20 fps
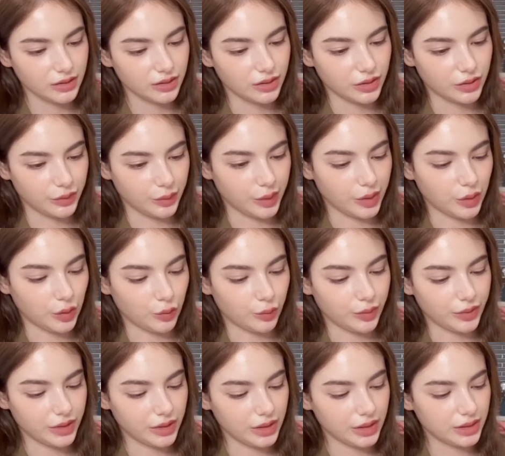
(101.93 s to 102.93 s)
if we
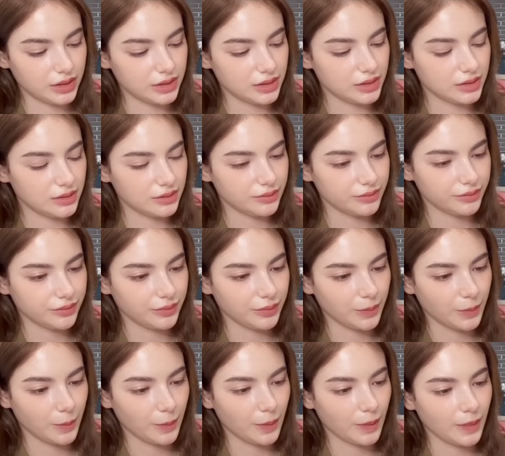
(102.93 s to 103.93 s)
open it,
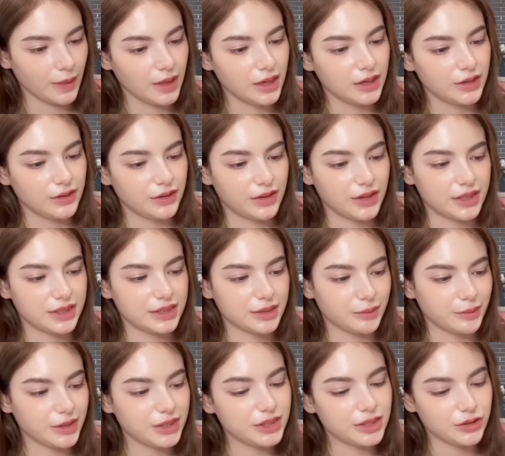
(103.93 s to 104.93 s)
there is some
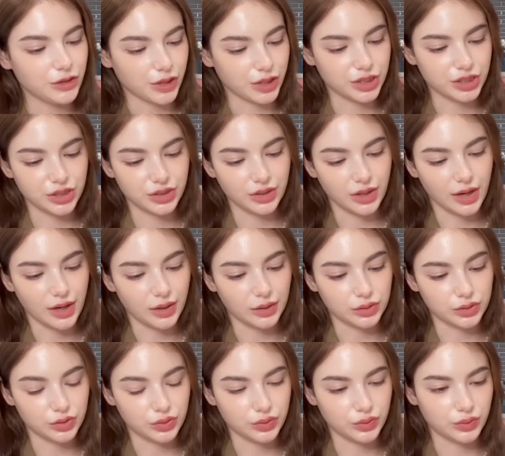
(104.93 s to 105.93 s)
instruction how
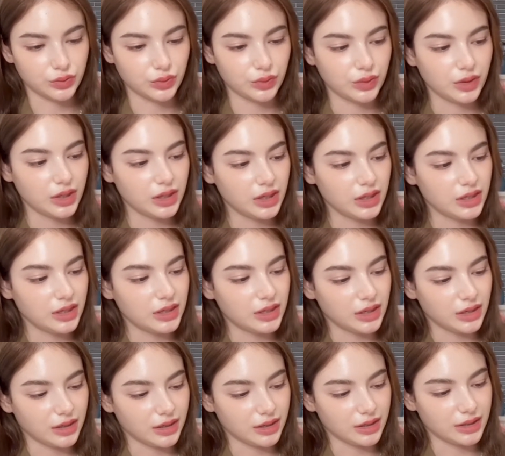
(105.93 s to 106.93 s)
to
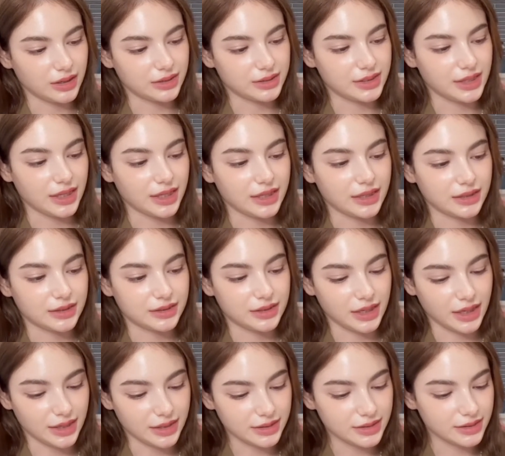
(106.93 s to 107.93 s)
take a
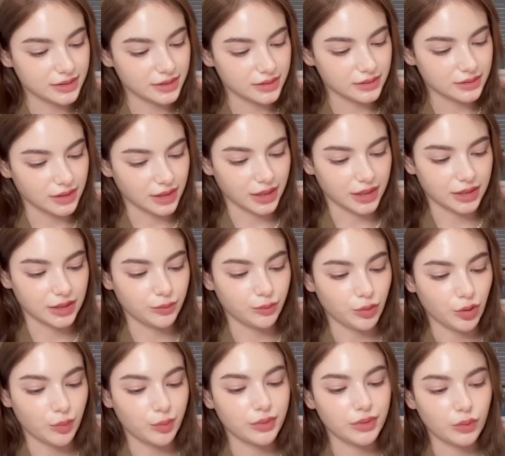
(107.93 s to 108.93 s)
test, like in a
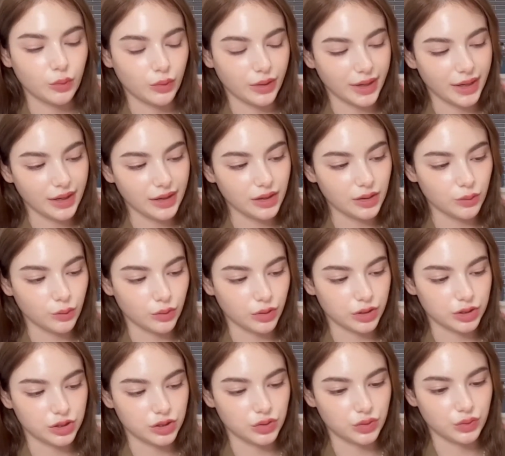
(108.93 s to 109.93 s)
proper way,
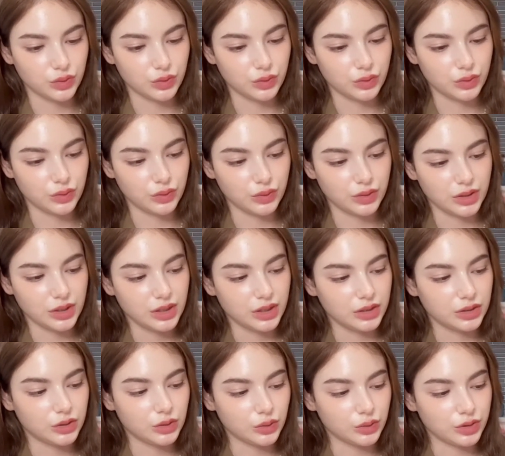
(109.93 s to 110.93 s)
what you
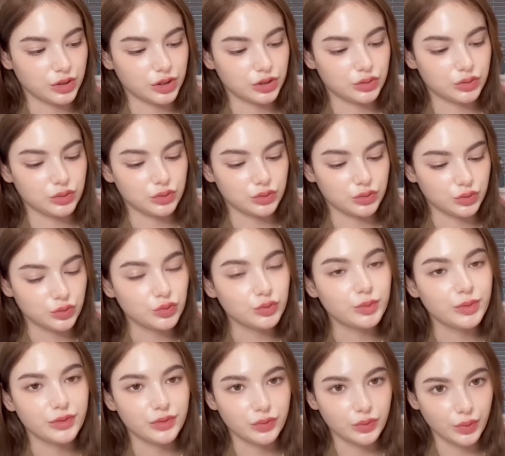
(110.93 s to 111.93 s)
don't need to do
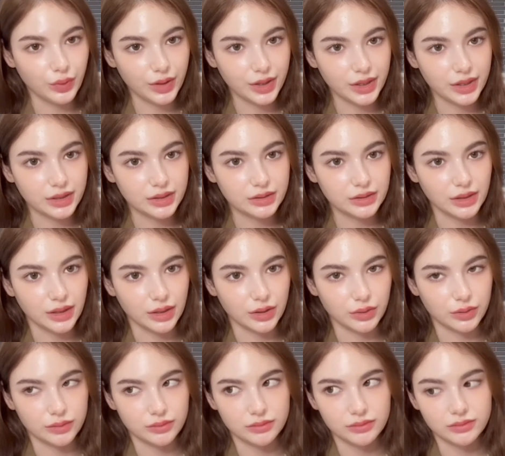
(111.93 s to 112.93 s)
before it, like
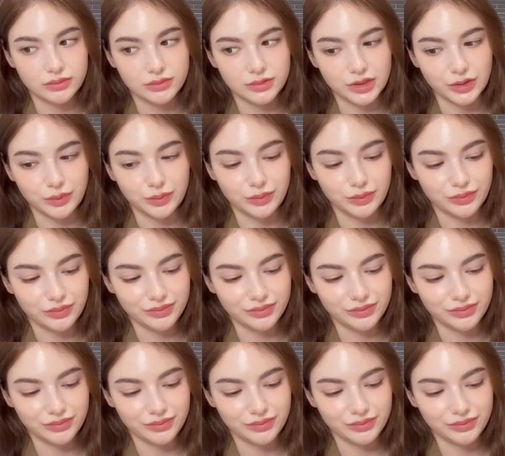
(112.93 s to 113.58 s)
some